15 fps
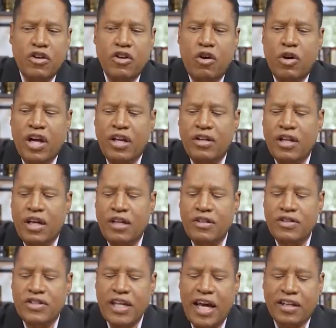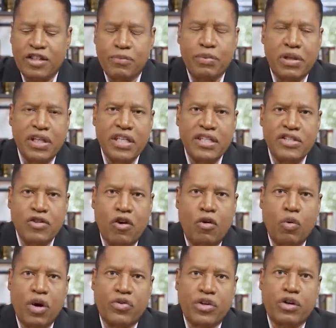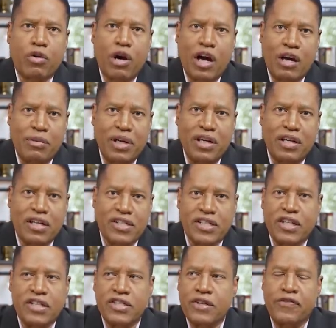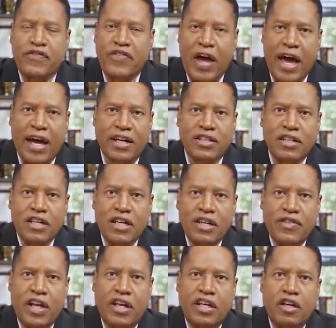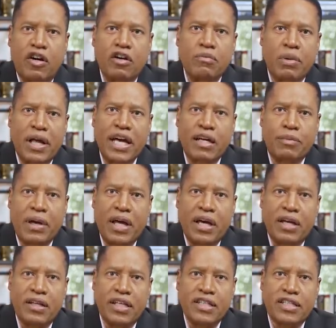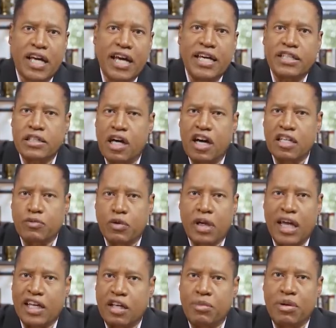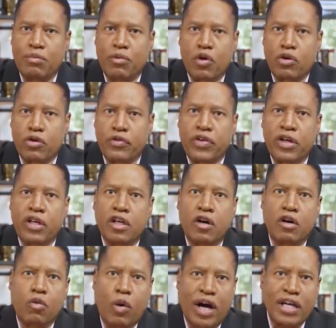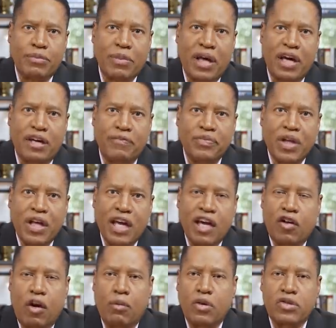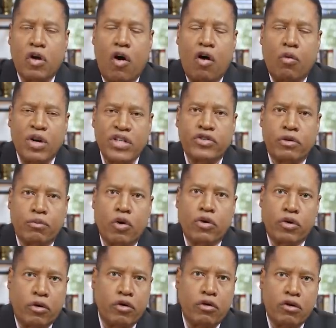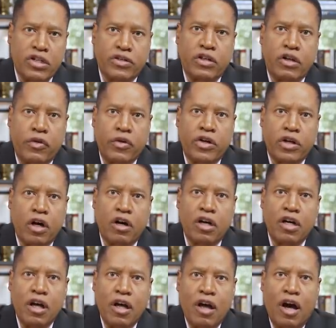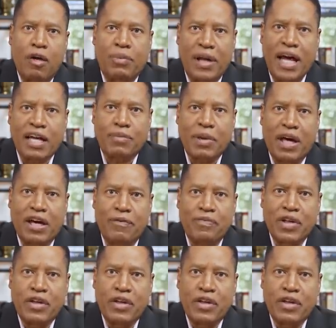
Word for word: You know, and, and Zac, the police are where the crime is. And it's a fact that a young black man is eight times more likely to be murdered than a young white man. And almost always the murderer is another young uh, black man.